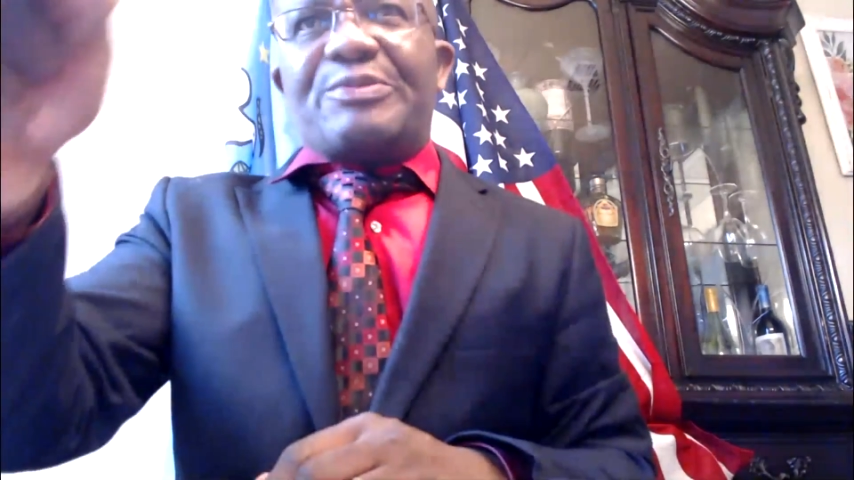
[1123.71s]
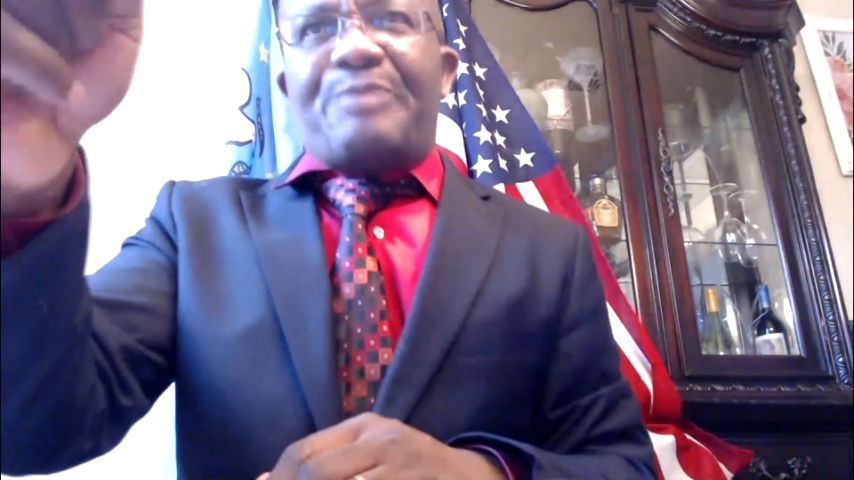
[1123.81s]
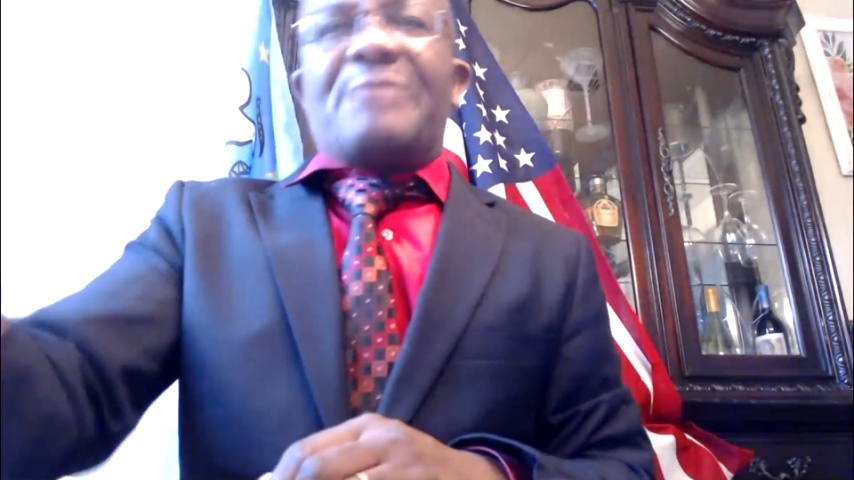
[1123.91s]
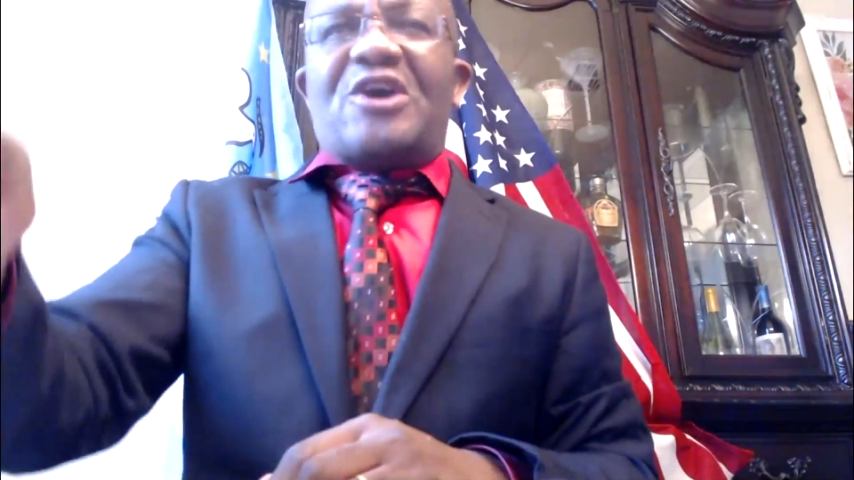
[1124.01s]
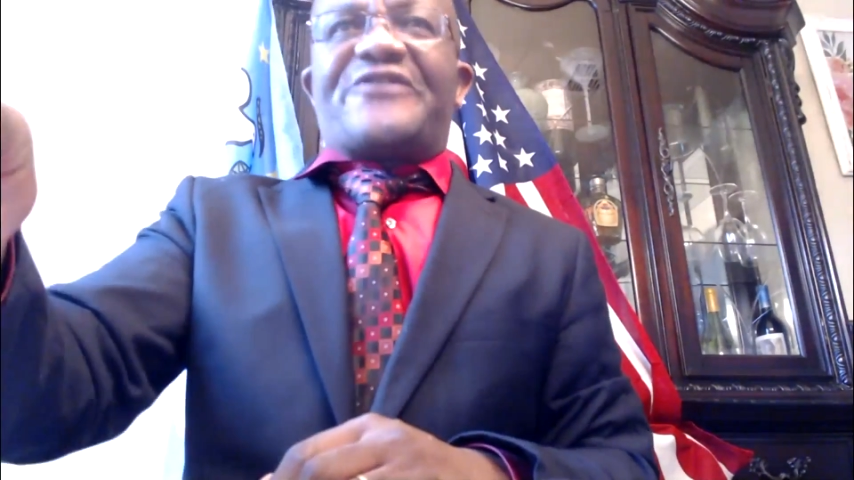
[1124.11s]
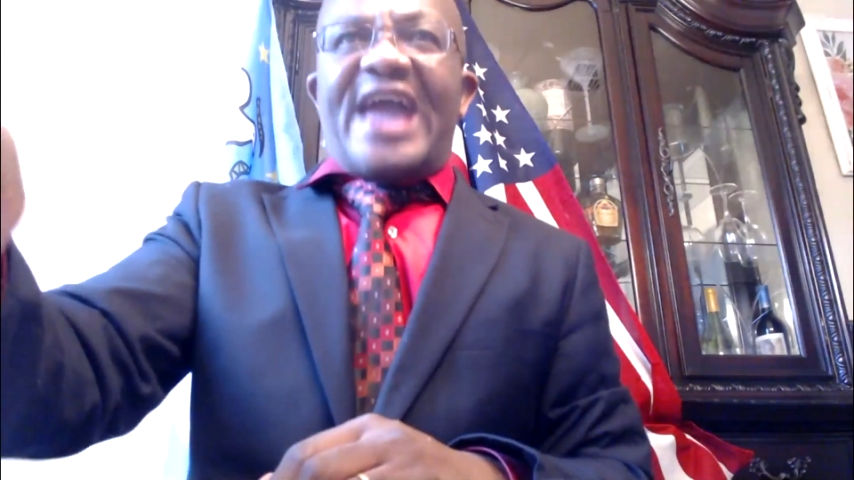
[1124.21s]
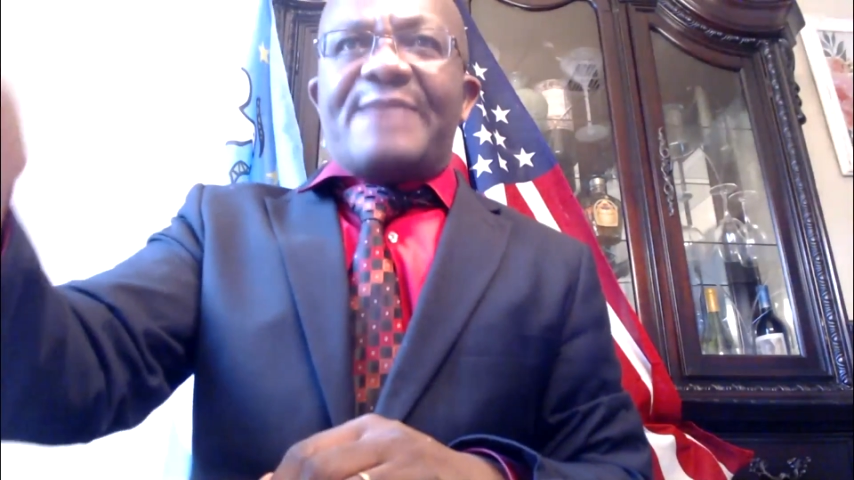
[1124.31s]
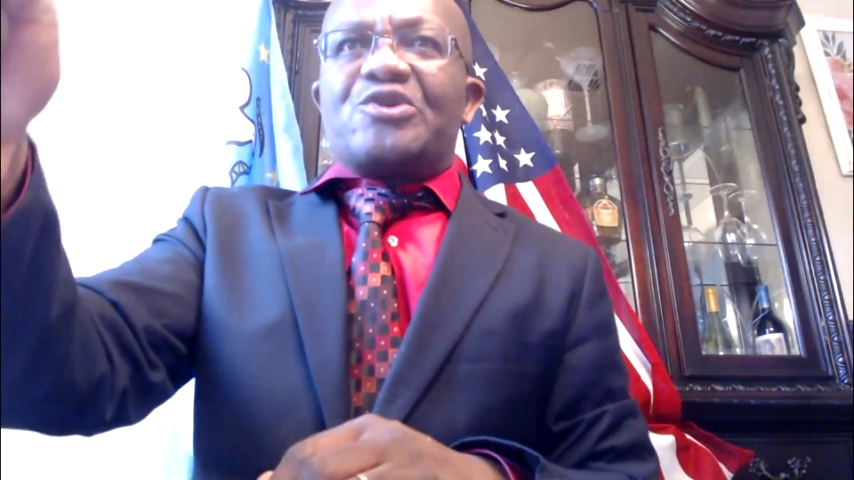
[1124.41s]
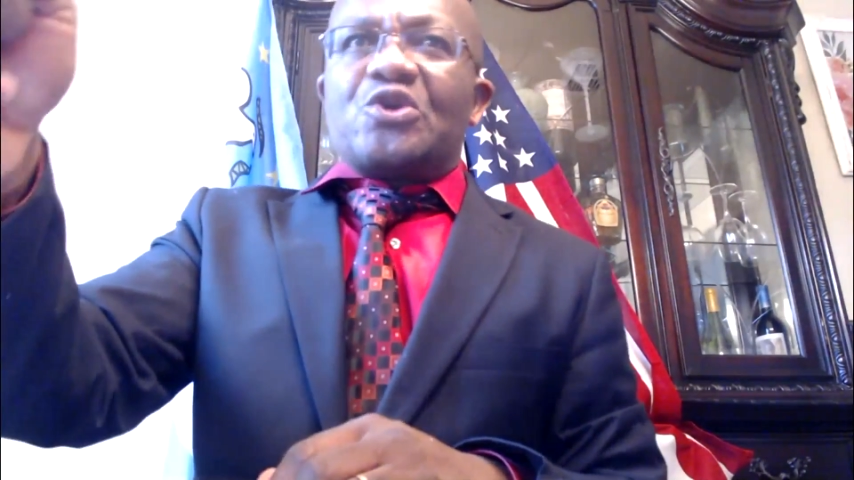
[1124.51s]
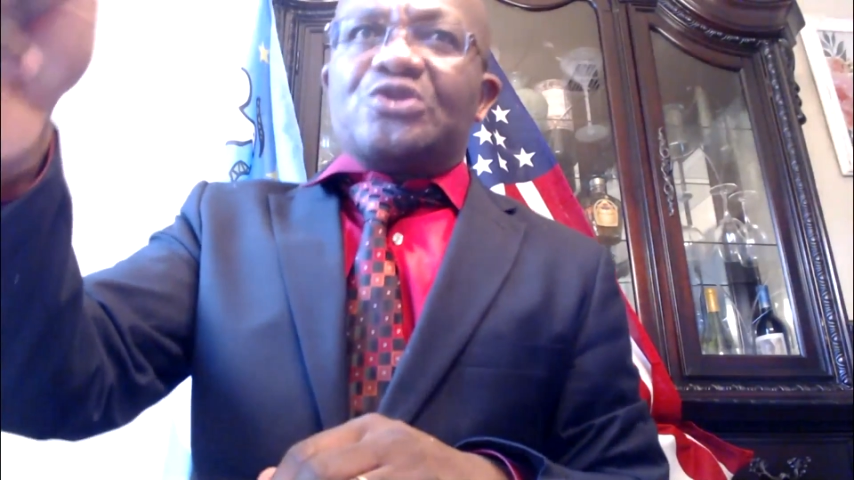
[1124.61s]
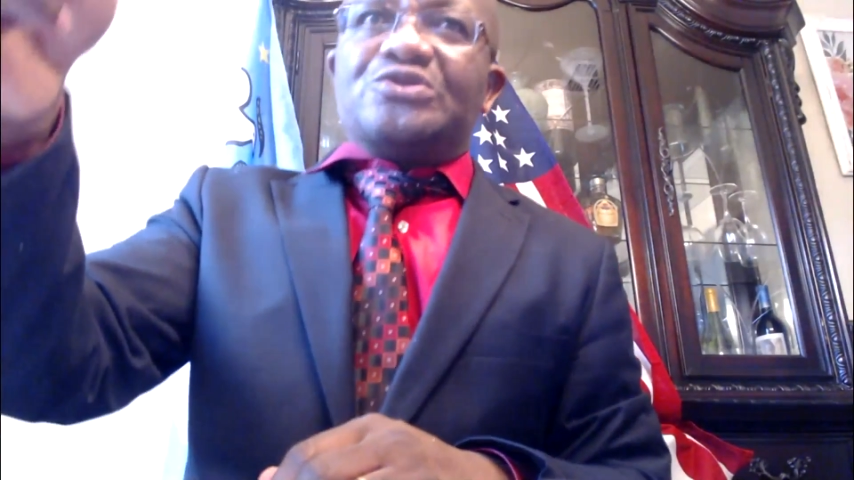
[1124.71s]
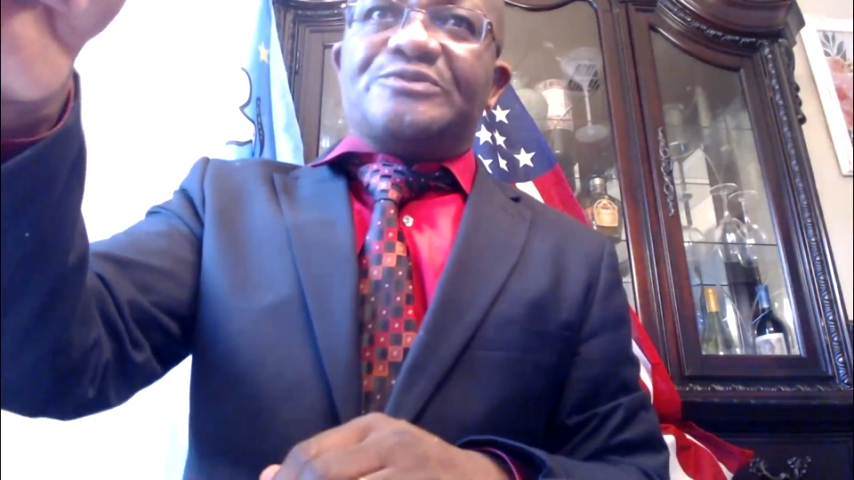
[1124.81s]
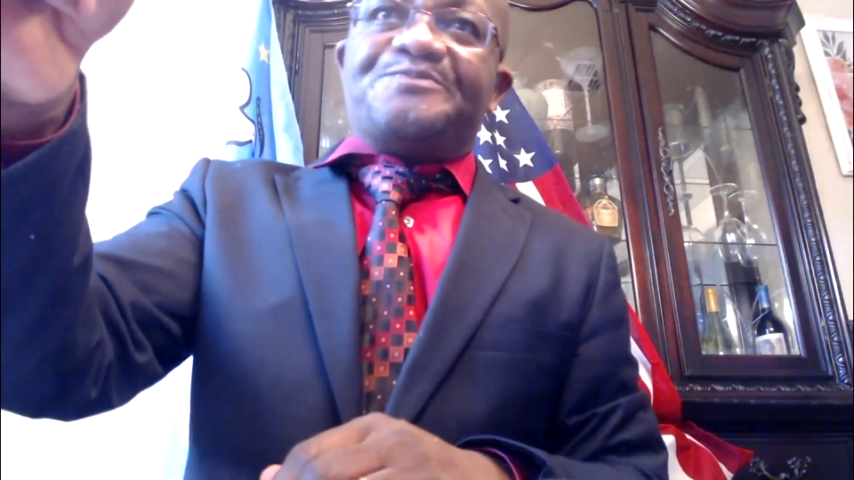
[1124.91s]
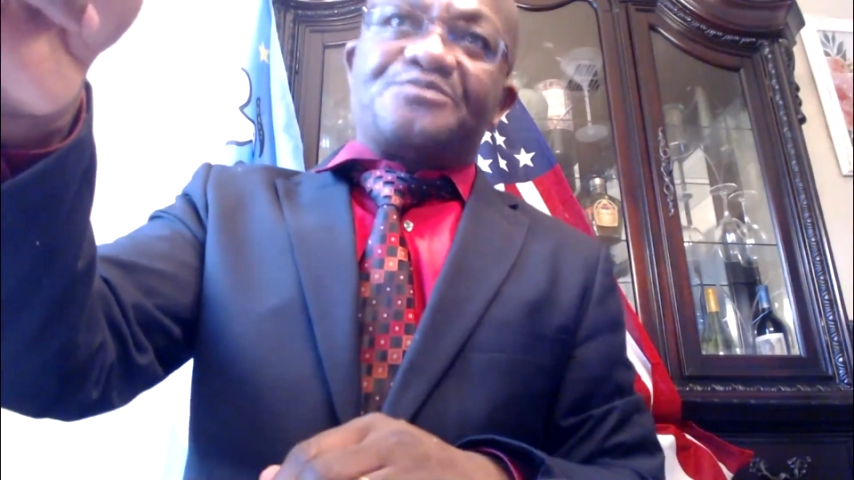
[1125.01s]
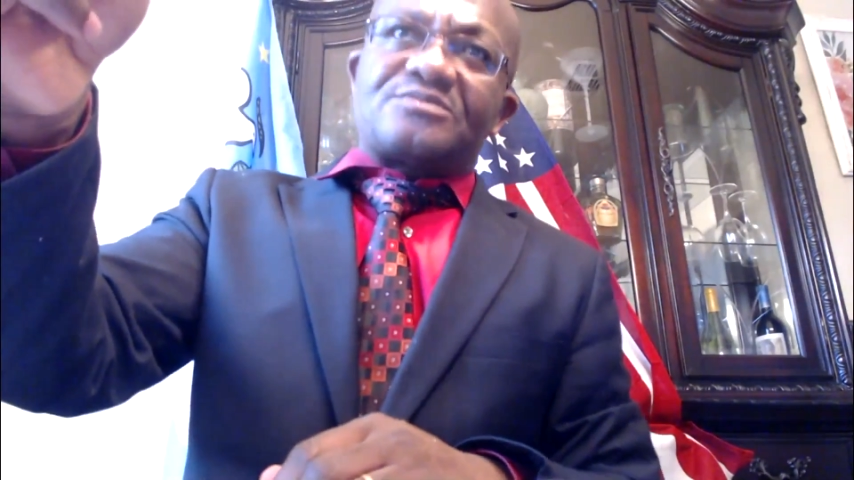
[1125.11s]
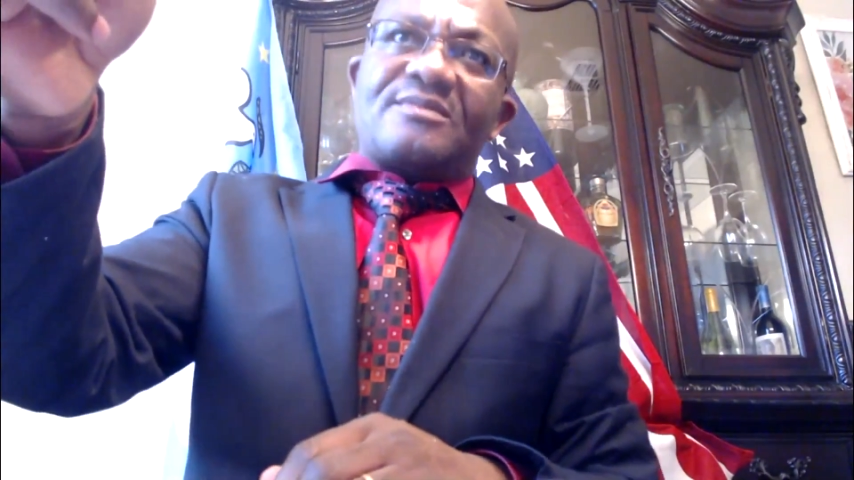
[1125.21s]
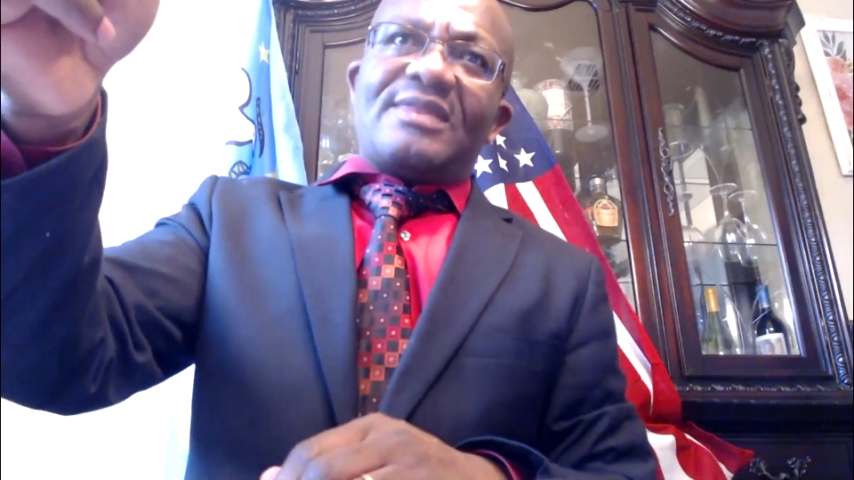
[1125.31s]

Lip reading: Republic of Cameroon